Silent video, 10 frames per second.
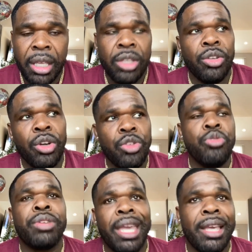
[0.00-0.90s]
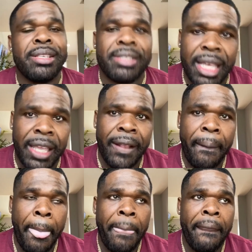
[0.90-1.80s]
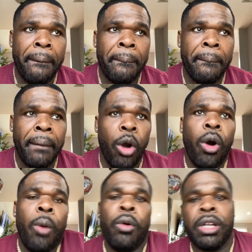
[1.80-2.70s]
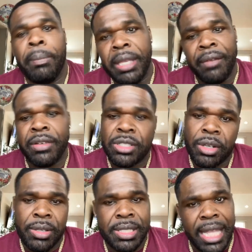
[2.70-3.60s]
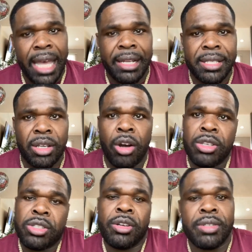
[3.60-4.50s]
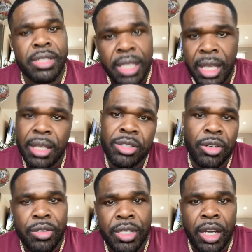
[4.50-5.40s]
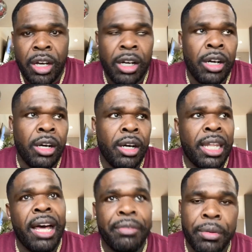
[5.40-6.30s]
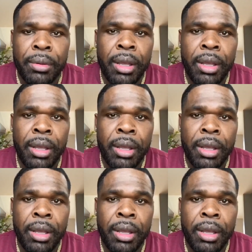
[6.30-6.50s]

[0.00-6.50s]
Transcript: You know, you can't say, oh, I want to be of a certain status or a certain level,